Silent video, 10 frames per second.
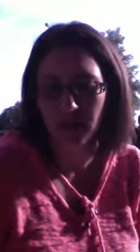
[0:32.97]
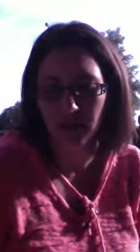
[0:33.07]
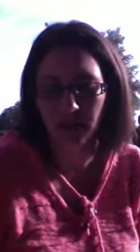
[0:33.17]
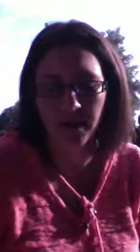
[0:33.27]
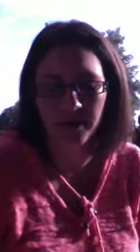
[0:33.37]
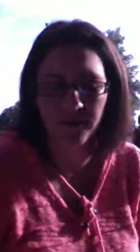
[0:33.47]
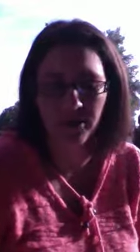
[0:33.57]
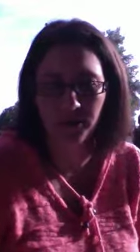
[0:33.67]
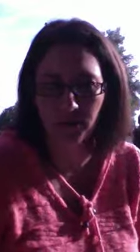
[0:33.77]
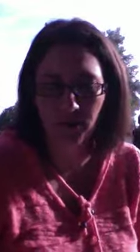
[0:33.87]
and kind of
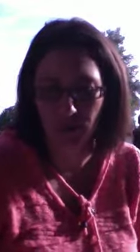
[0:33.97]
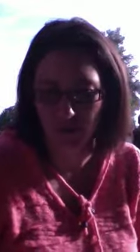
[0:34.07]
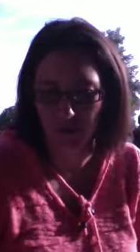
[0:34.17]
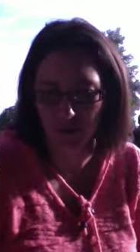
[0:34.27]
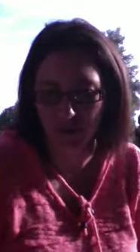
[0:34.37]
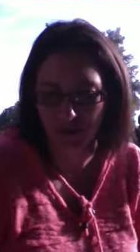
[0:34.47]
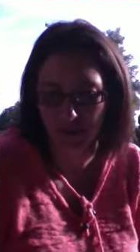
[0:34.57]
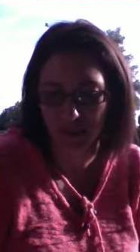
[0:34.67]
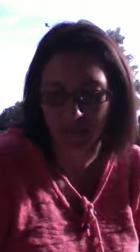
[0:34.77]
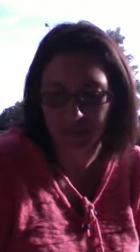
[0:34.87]
how you'll go through an
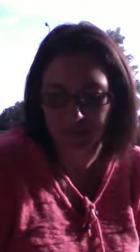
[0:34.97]
emergency.